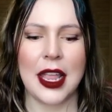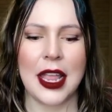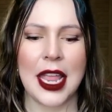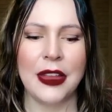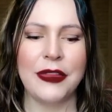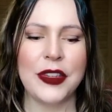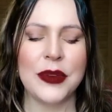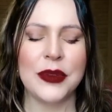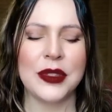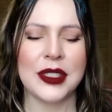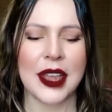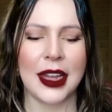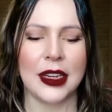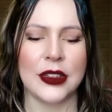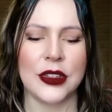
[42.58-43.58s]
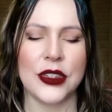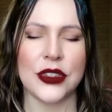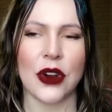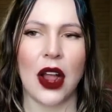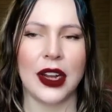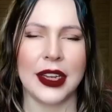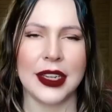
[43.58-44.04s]
if you set a
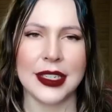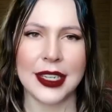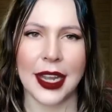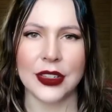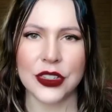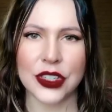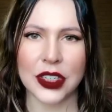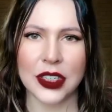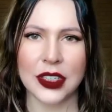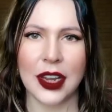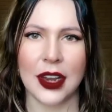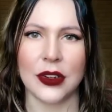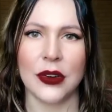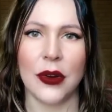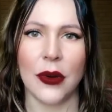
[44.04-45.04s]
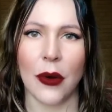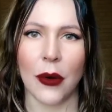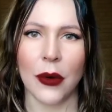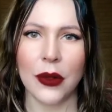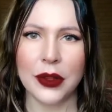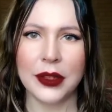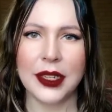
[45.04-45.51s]
strong intention and
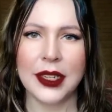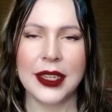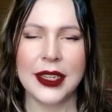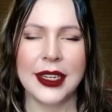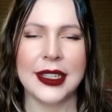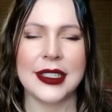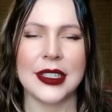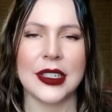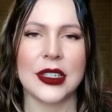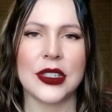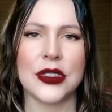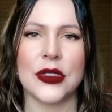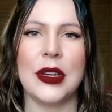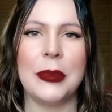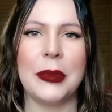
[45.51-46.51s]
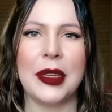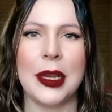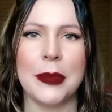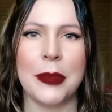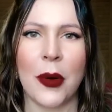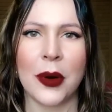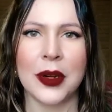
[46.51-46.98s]
goal, it's extremely
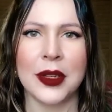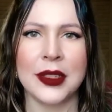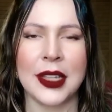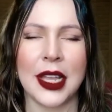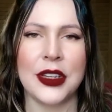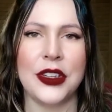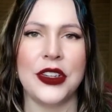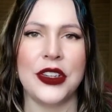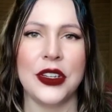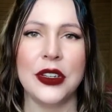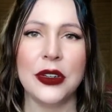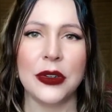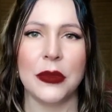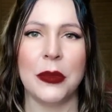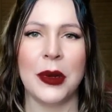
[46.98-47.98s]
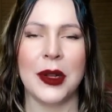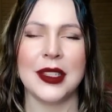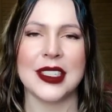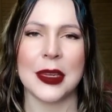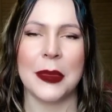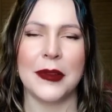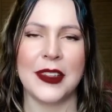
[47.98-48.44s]
important that you put
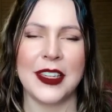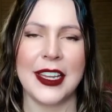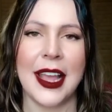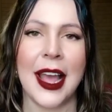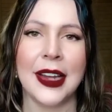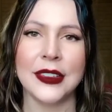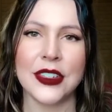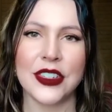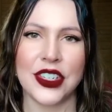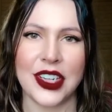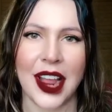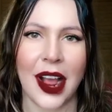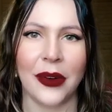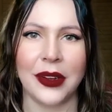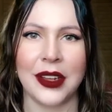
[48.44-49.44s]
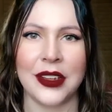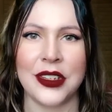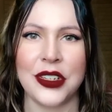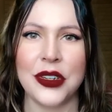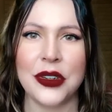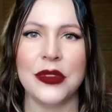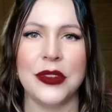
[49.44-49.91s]
some of the energy out and
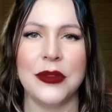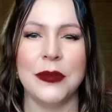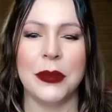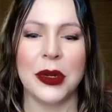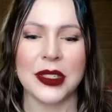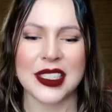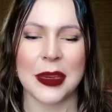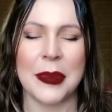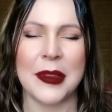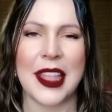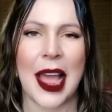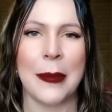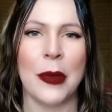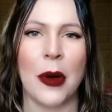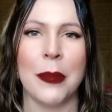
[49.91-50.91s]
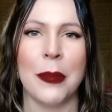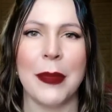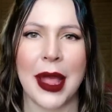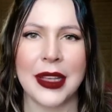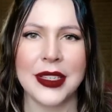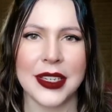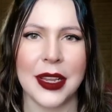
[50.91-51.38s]
you put some of that
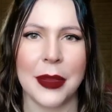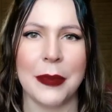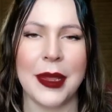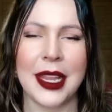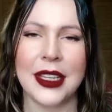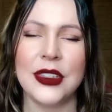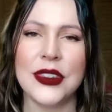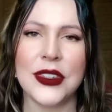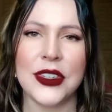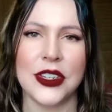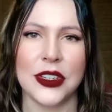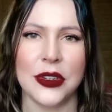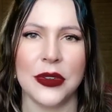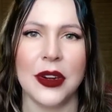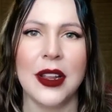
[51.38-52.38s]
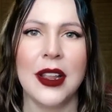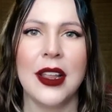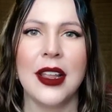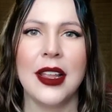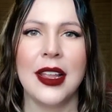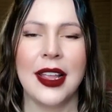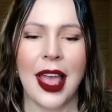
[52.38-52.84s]
momentum into
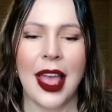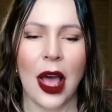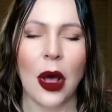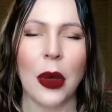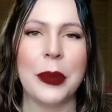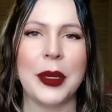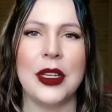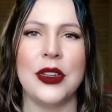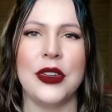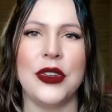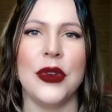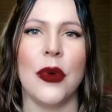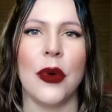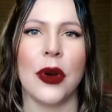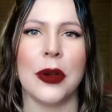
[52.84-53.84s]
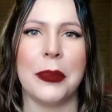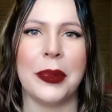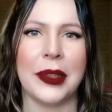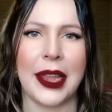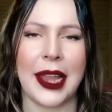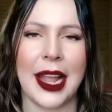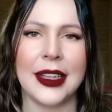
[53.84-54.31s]
helping your
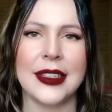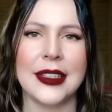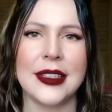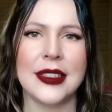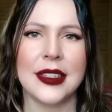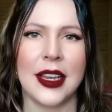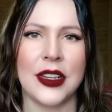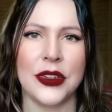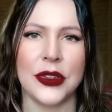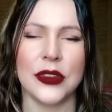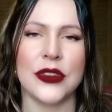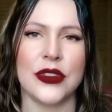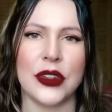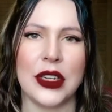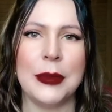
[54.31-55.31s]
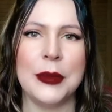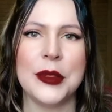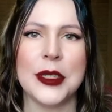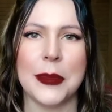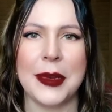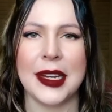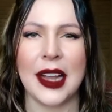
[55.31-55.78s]
plans and your dreams
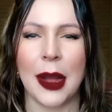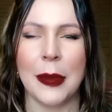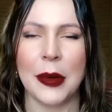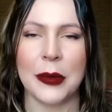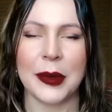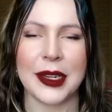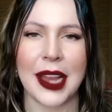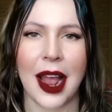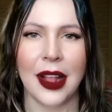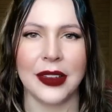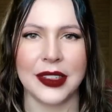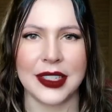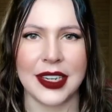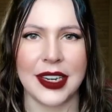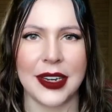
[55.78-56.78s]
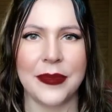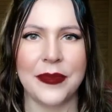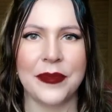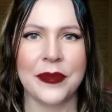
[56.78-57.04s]
to become a reality.